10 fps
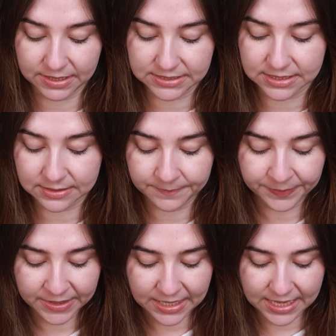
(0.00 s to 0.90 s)
mind it.
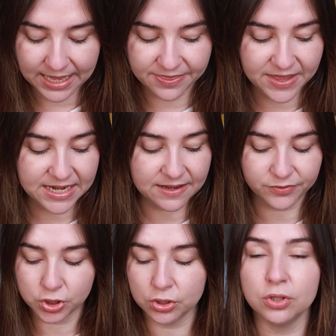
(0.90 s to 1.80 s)
I then
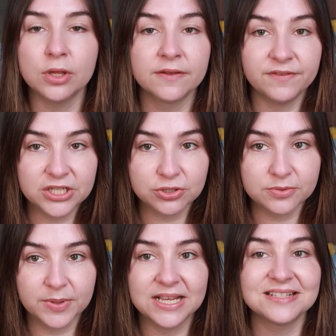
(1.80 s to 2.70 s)
have two facial
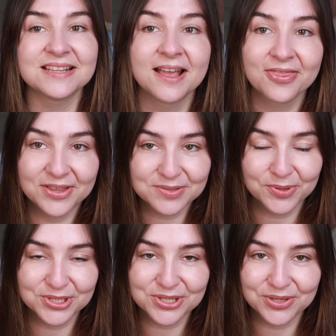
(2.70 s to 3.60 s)
sprays. This
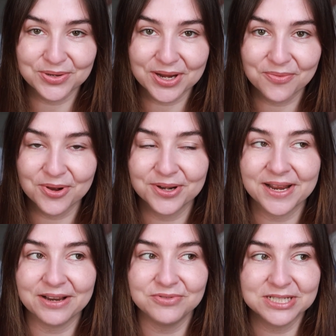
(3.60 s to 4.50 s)
one is the Curel one
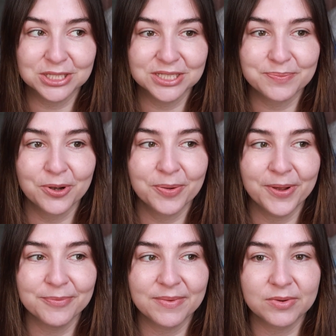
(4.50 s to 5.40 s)
I recently spoke
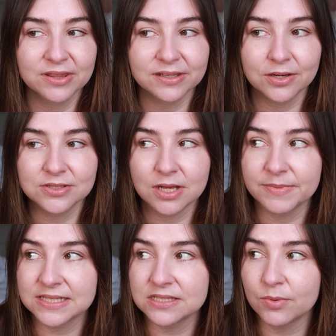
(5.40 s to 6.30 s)
about in my monthly roundup.
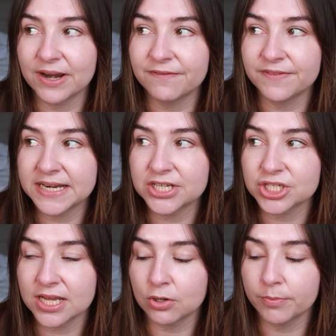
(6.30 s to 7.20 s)
This is the one I
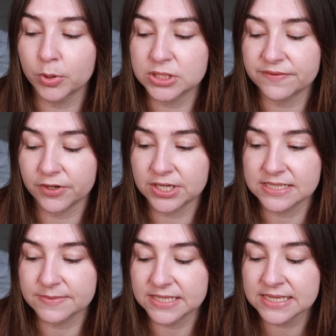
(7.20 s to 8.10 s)
finished. I bought it for
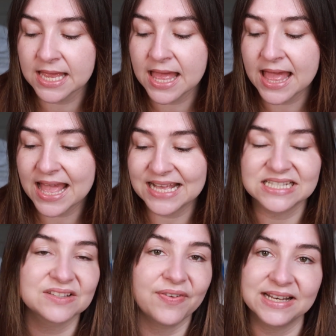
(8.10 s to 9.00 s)
Christmas.
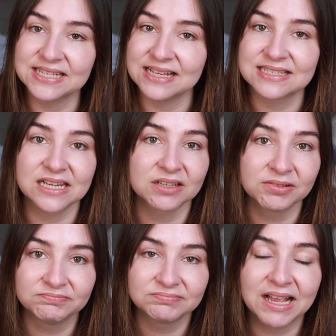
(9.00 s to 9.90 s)
It's fantastic.
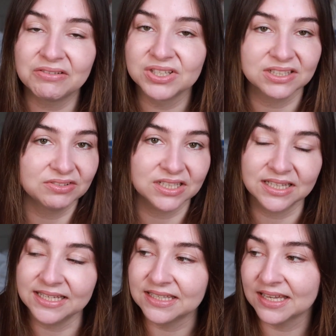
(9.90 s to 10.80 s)
I really, really
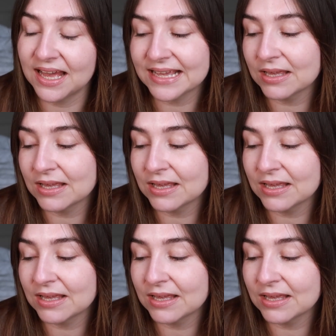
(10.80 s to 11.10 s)
like it.